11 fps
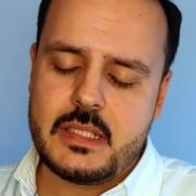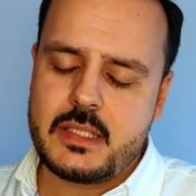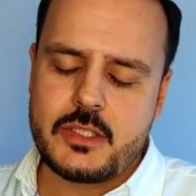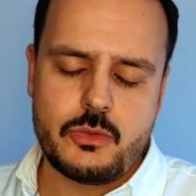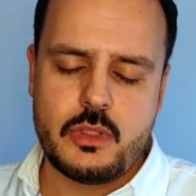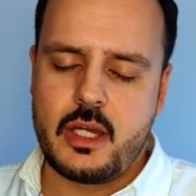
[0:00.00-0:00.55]

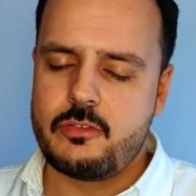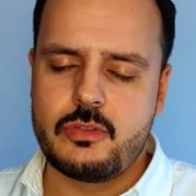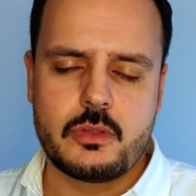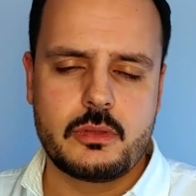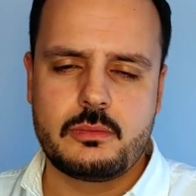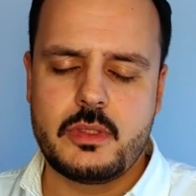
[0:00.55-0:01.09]
it's to die
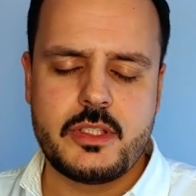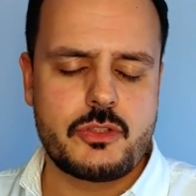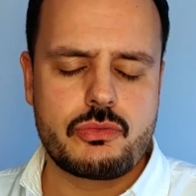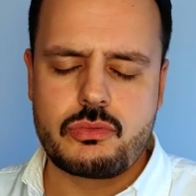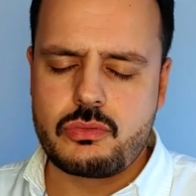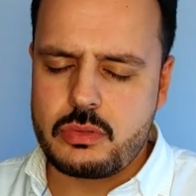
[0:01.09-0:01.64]
for.
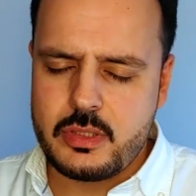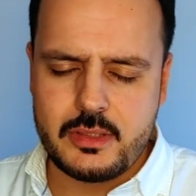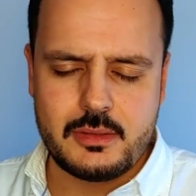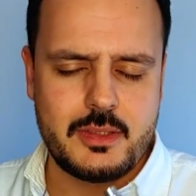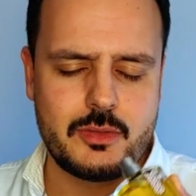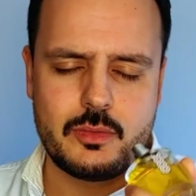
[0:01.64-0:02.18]
It's
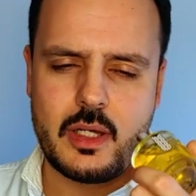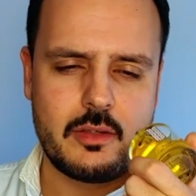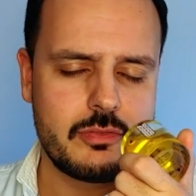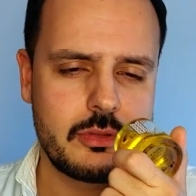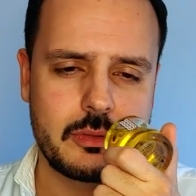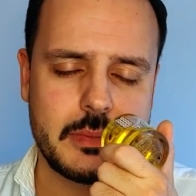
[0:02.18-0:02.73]
really to die
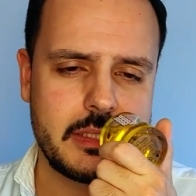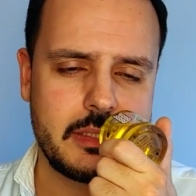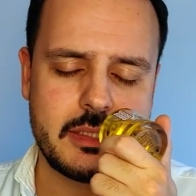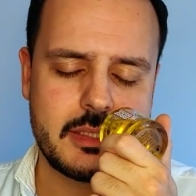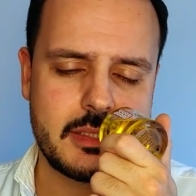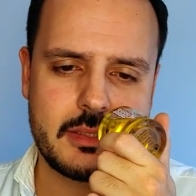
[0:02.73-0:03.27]
for, man.